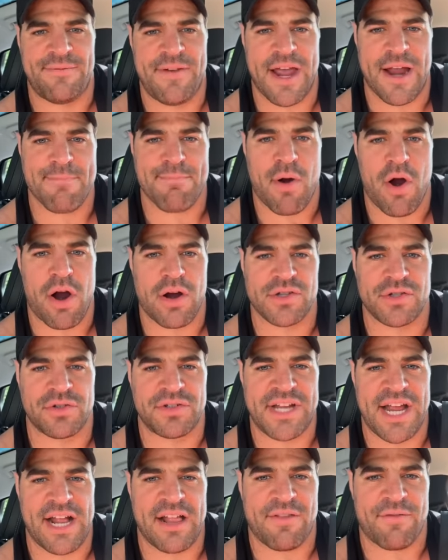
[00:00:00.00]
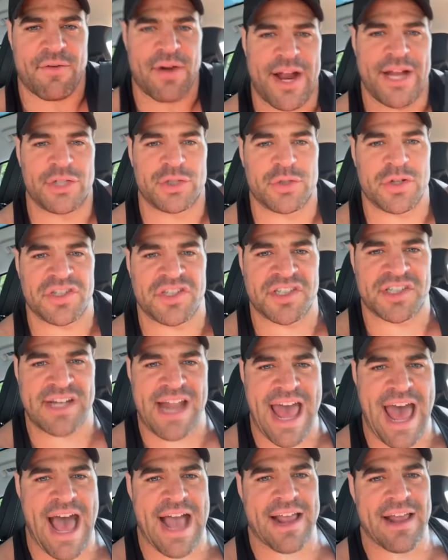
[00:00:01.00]
Fig bars or dates for interest
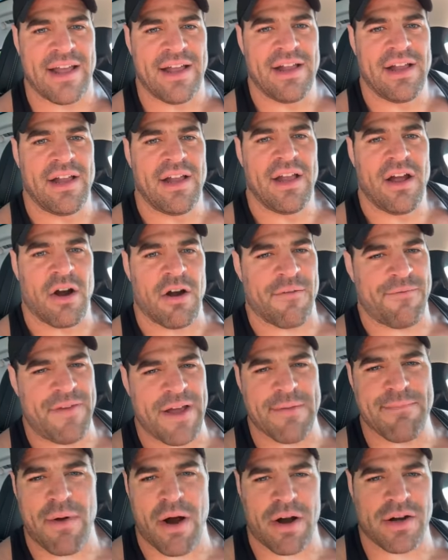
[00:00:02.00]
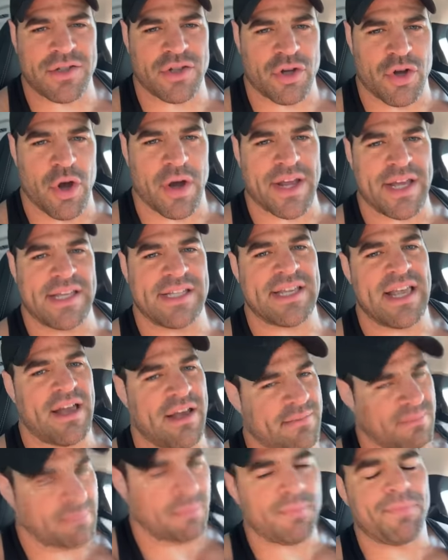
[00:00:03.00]
snack? Or fig bars or cookies?
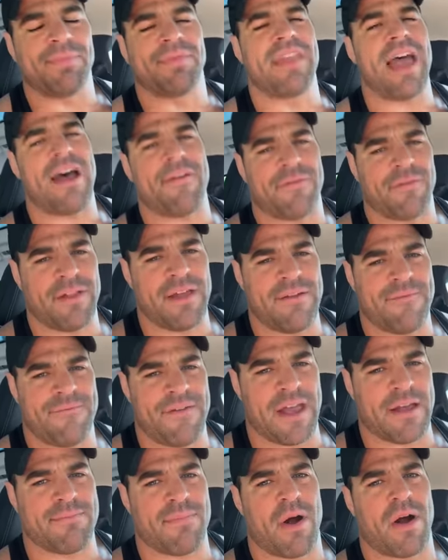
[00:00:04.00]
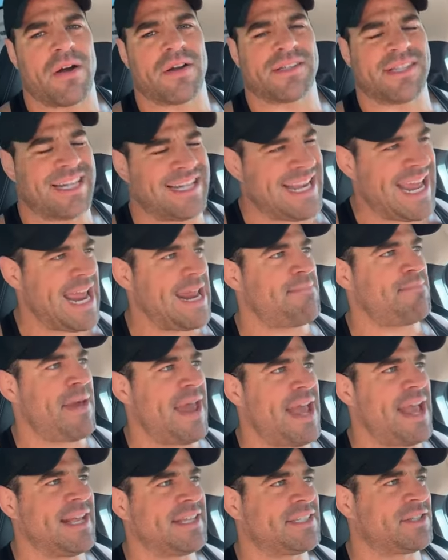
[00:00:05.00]
Definitely fig bars. The date
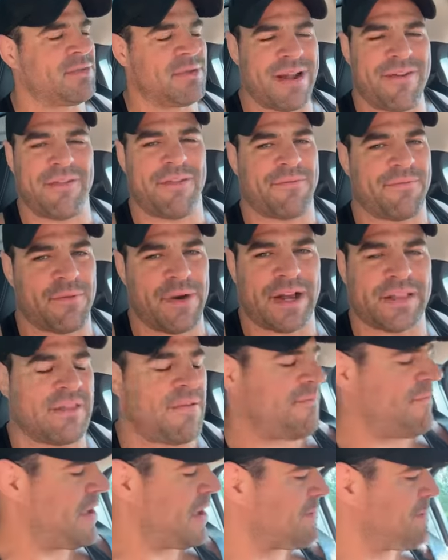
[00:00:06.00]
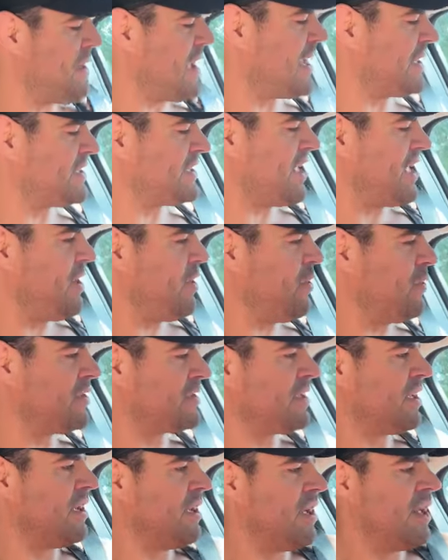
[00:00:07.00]
paste or whatever the frick, the fig paste they
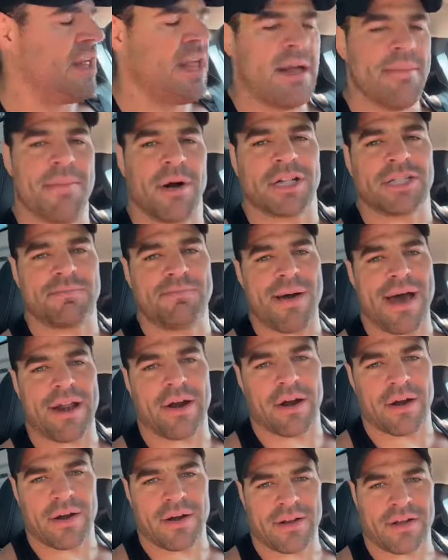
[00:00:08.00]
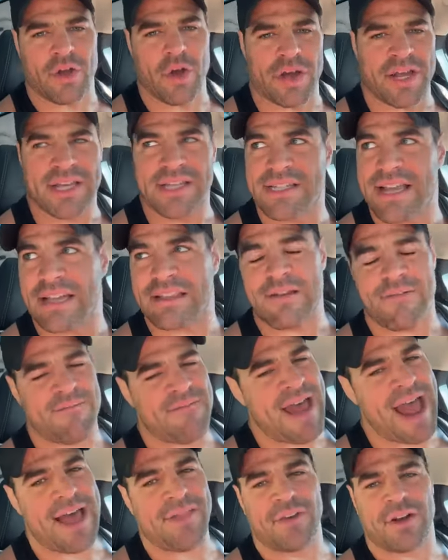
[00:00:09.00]
use, much better. Cookies got the
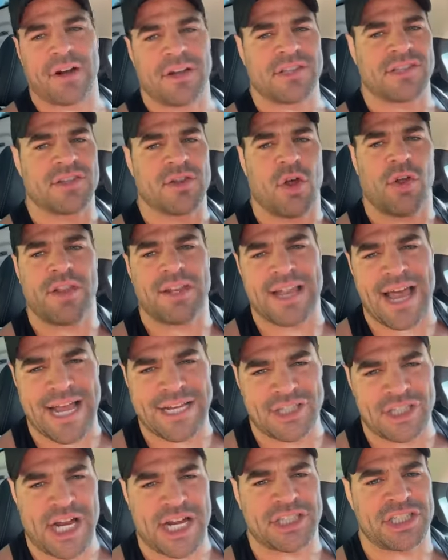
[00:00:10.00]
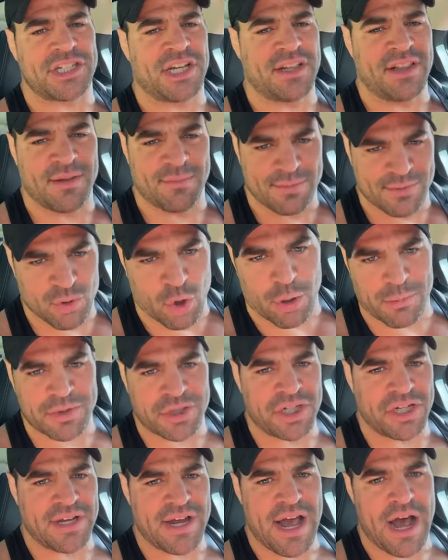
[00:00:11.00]
fat. They're going to slow the digestion, the
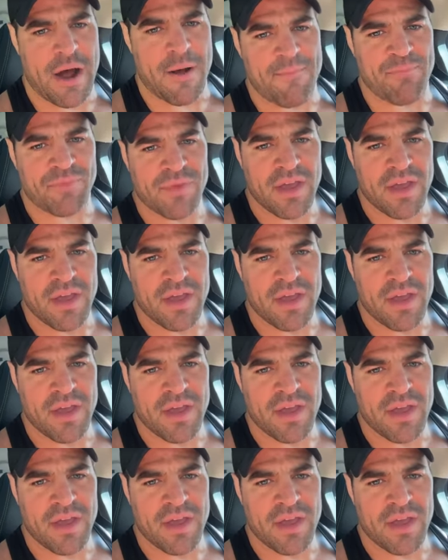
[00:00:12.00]
absorption down.